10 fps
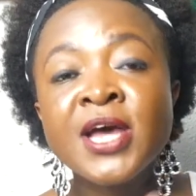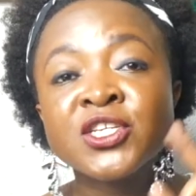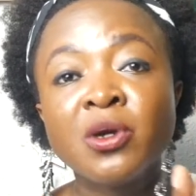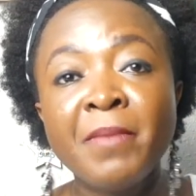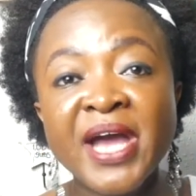
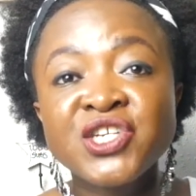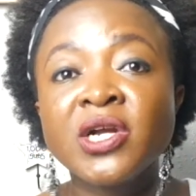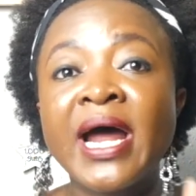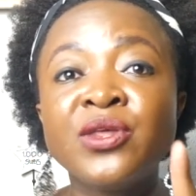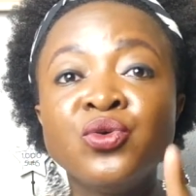So make sure
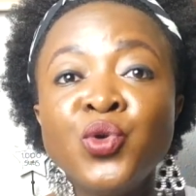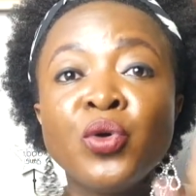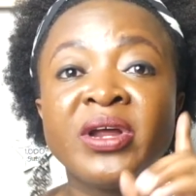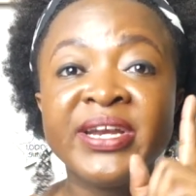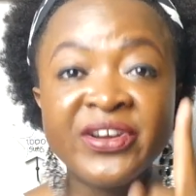that you know
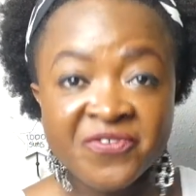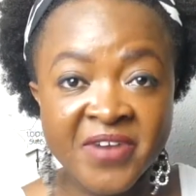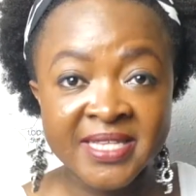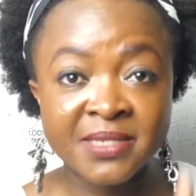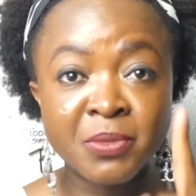the
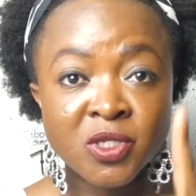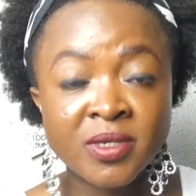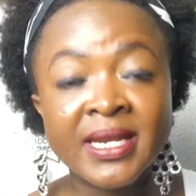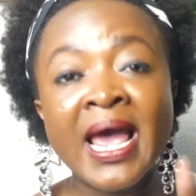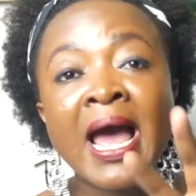difference
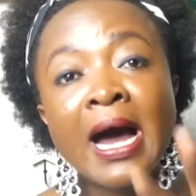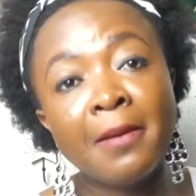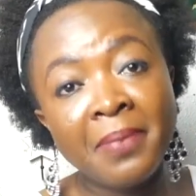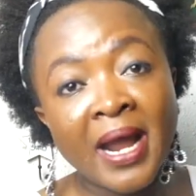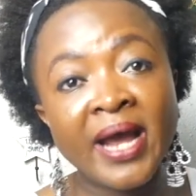between
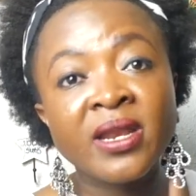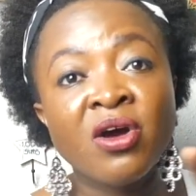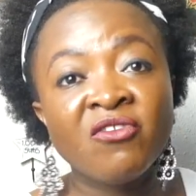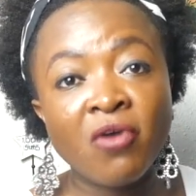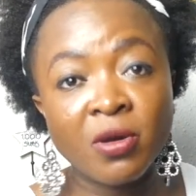applying
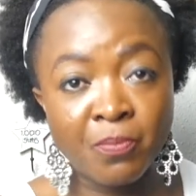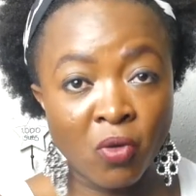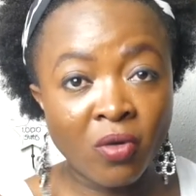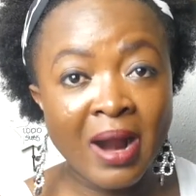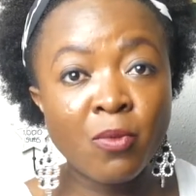for a
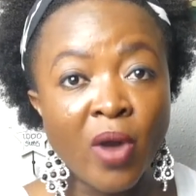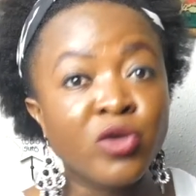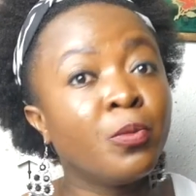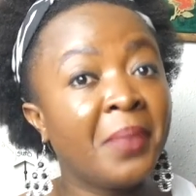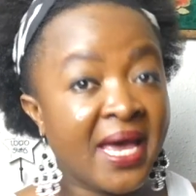program where
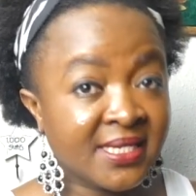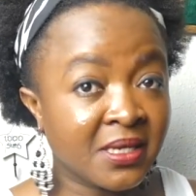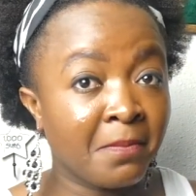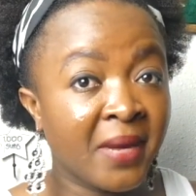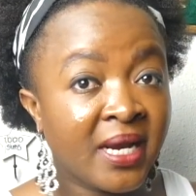you pay
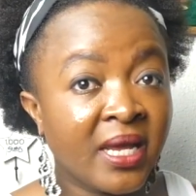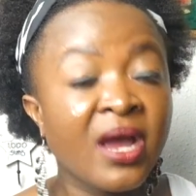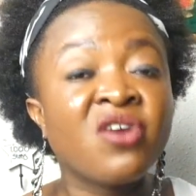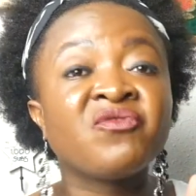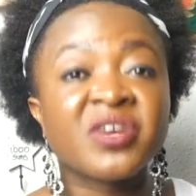some money
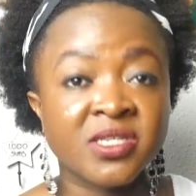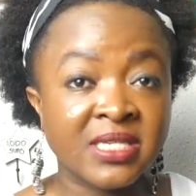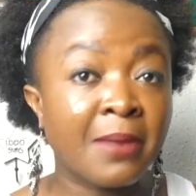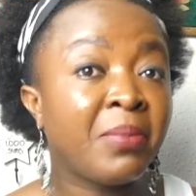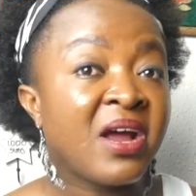versus
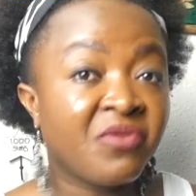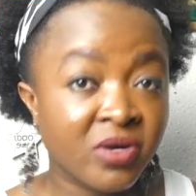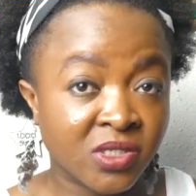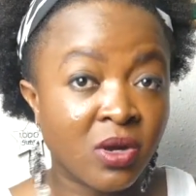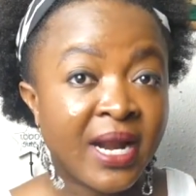applying for
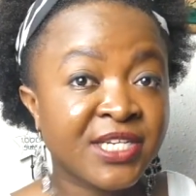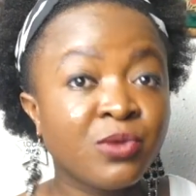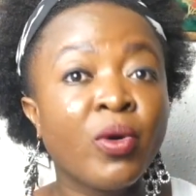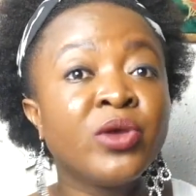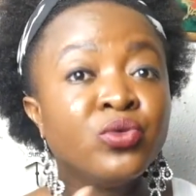a
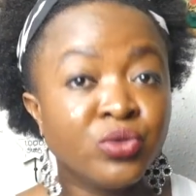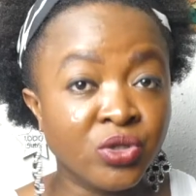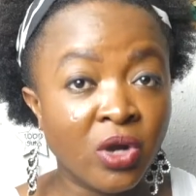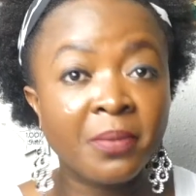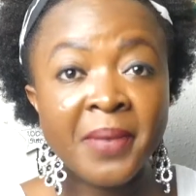scholarship where you do
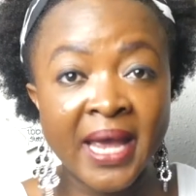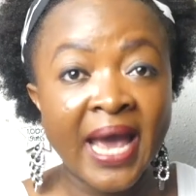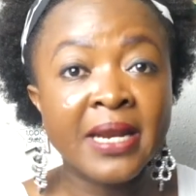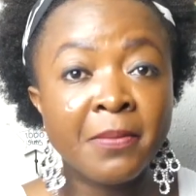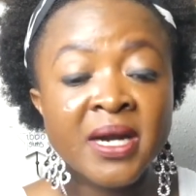not pay
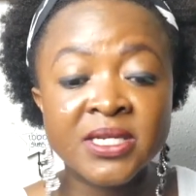any money.